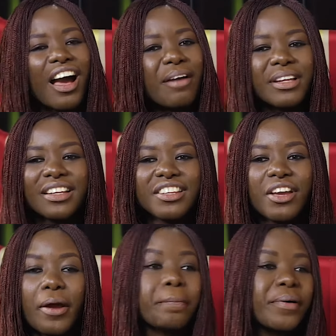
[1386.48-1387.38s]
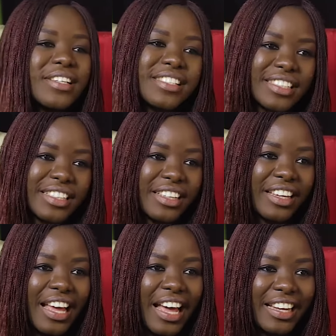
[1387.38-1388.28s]
I mean, you're a person,
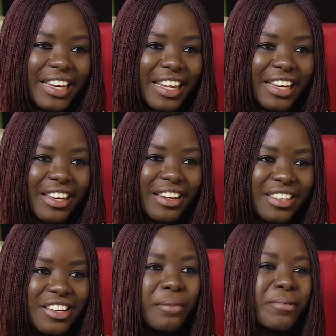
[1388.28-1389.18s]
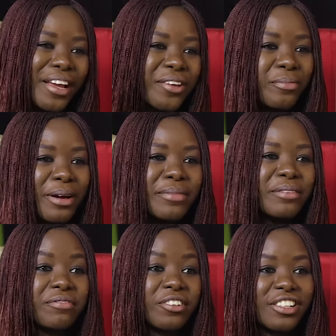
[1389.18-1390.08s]
and then you're a human being
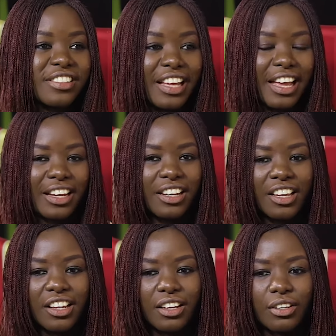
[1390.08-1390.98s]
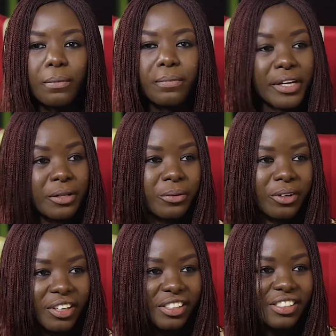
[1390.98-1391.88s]
first, and your brain
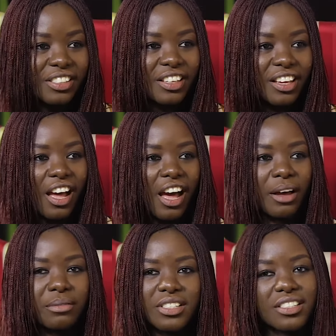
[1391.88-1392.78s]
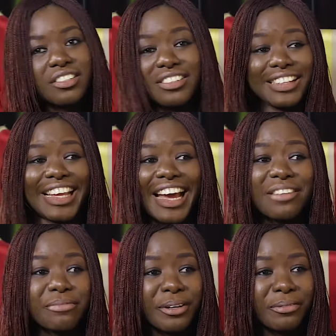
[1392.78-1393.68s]
works just as good as a
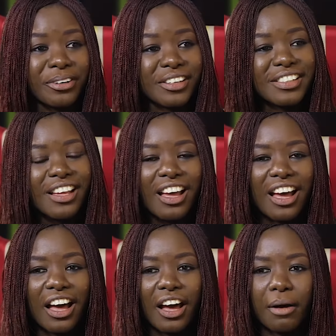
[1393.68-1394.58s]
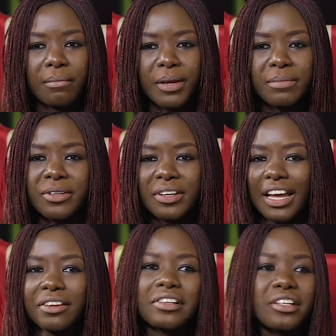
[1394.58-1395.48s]
guy's brain works. Maybe you
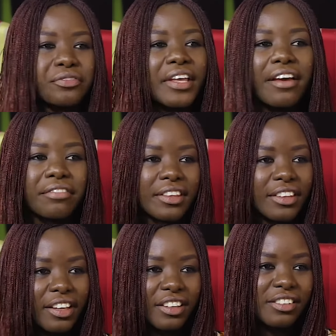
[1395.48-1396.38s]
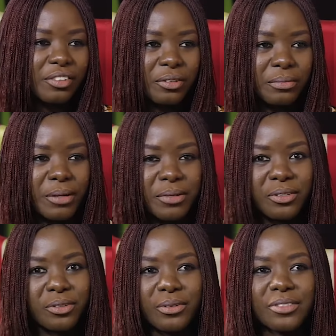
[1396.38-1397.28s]
cannot lift heavy things, so maybe you
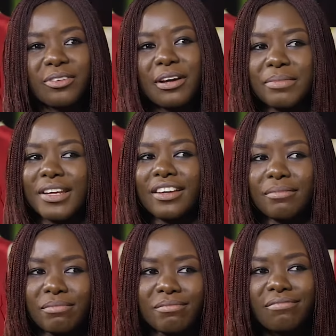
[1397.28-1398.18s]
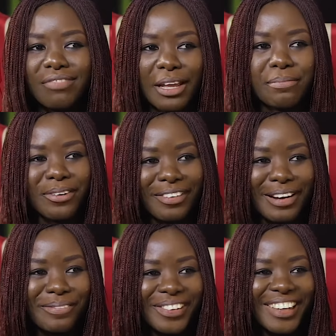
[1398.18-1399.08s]
don't want to go and be a
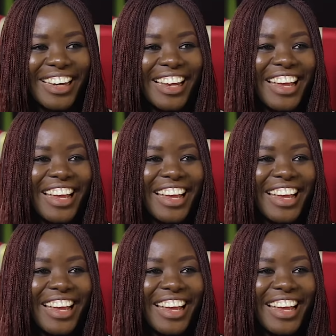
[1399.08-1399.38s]
laborer, but